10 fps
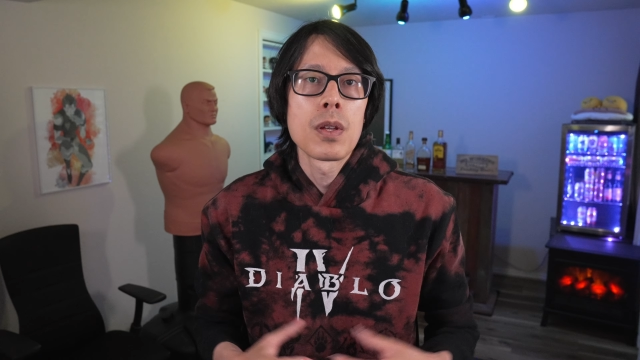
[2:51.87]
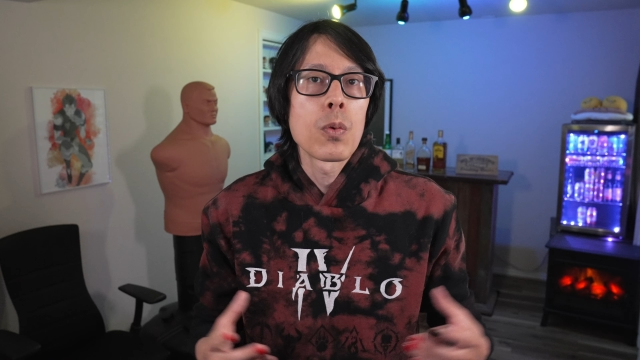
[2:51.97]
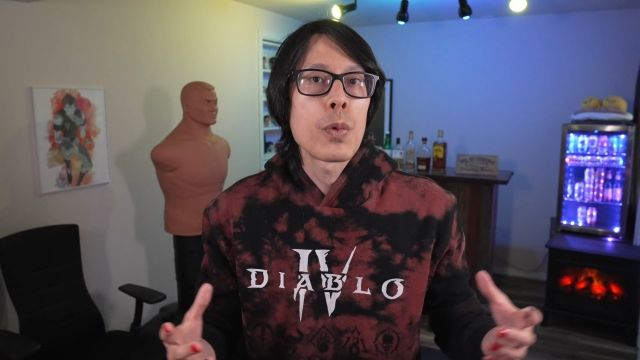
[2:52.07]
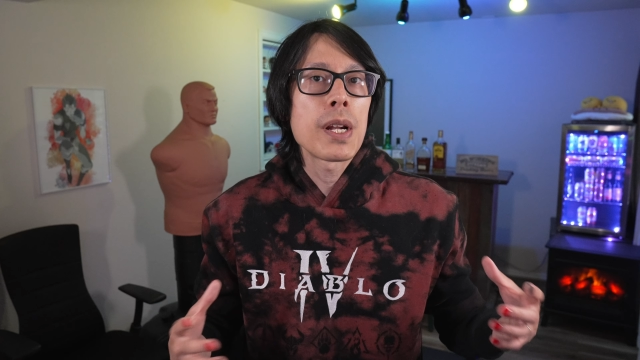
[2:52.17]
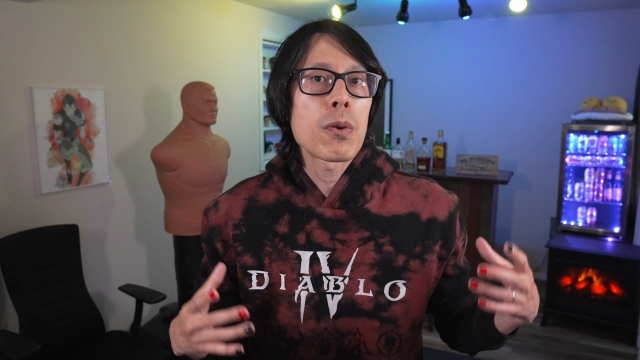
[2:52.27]

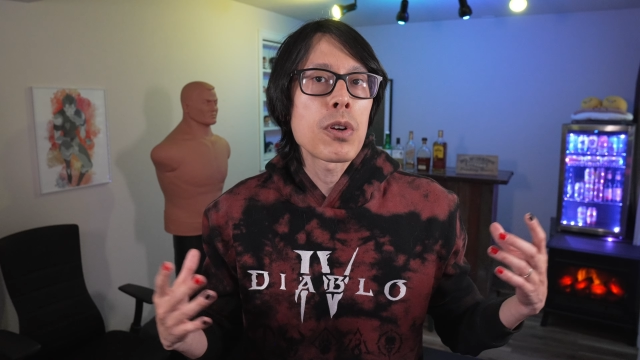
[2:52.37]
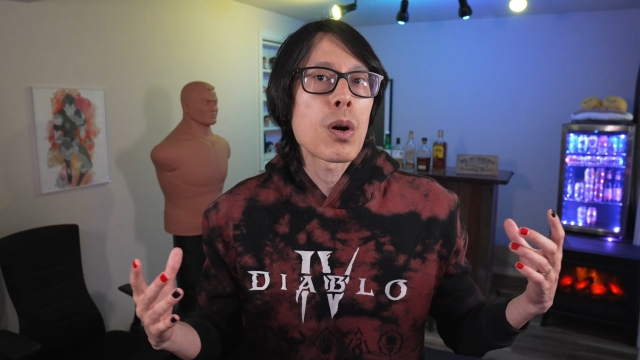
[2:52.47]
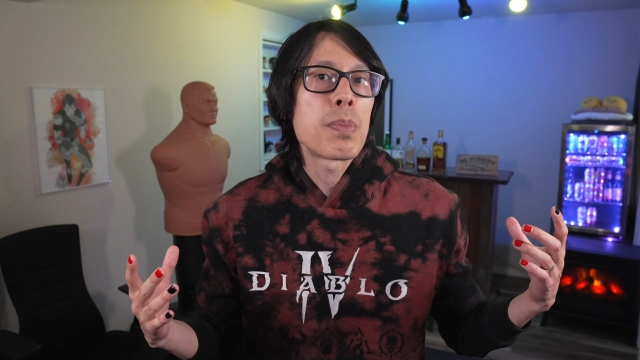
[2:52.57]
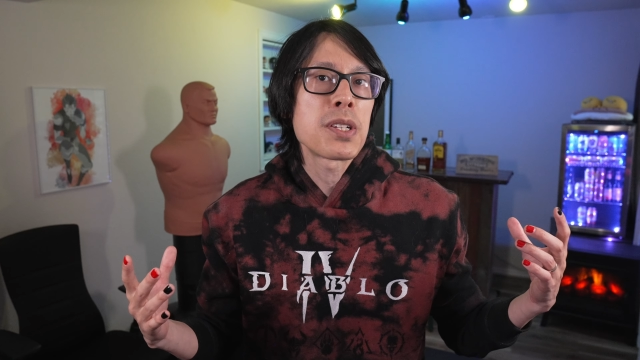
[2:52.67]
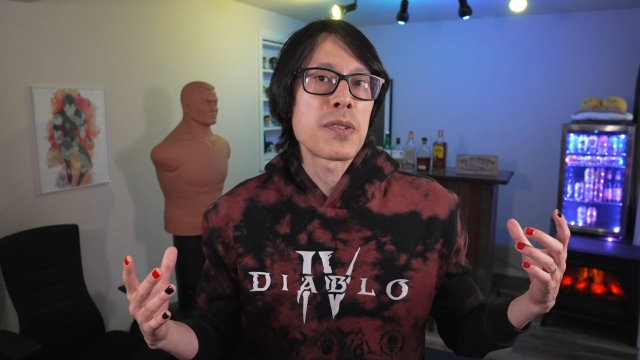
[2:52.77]
We don't know
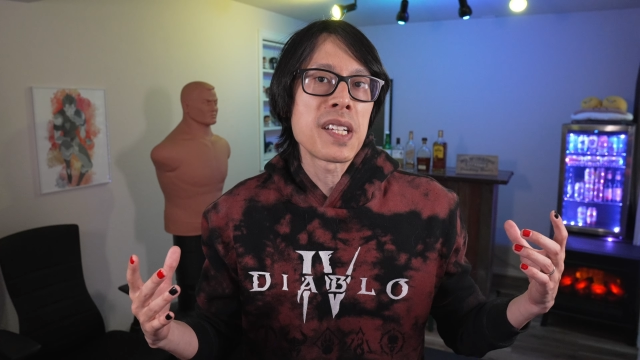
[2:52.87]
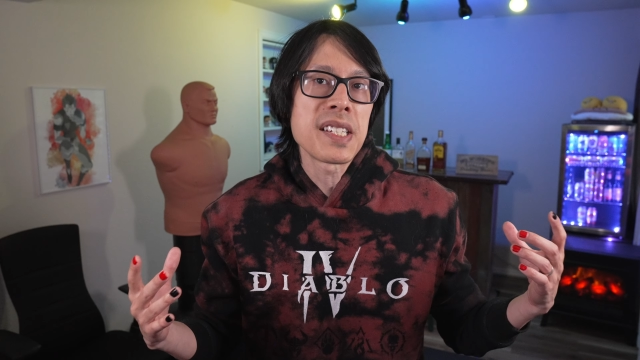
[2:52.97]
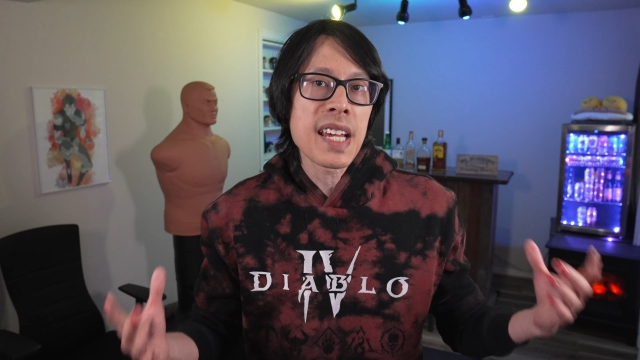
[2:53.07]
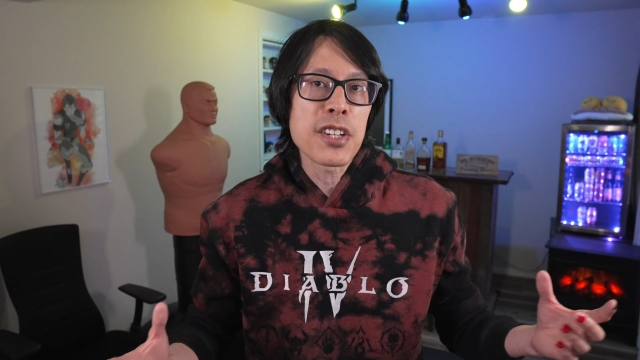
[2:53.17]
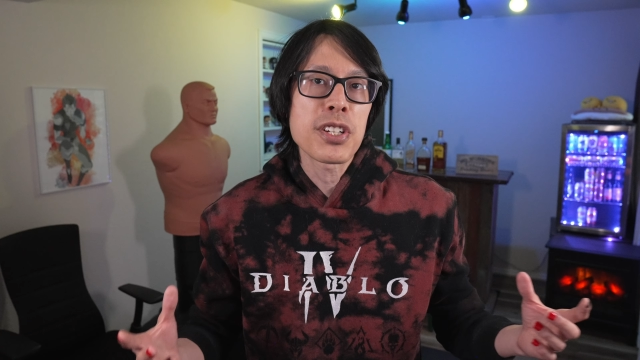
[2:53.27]
Blizzard's
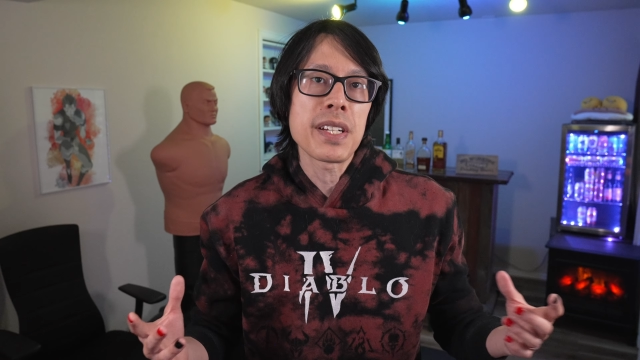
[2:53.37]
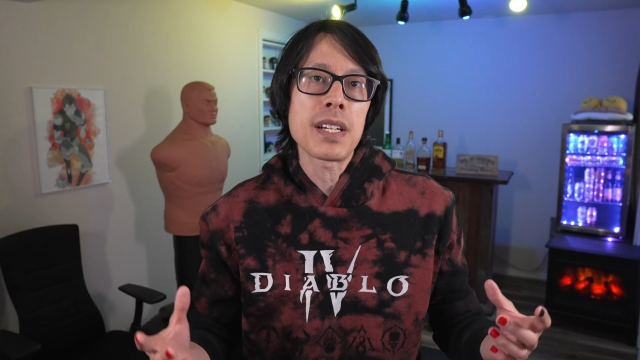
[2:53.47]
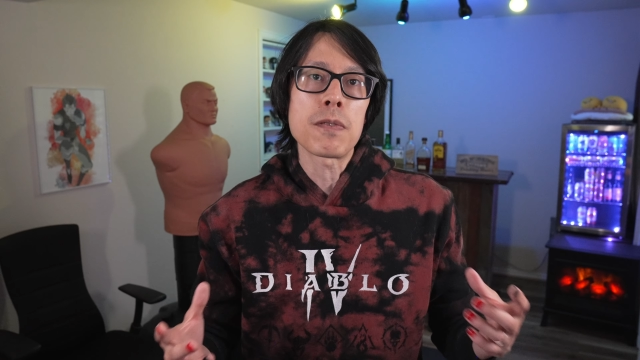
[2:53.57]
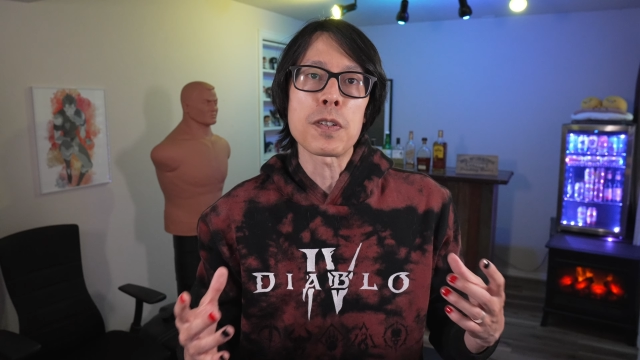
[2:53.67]
intention here for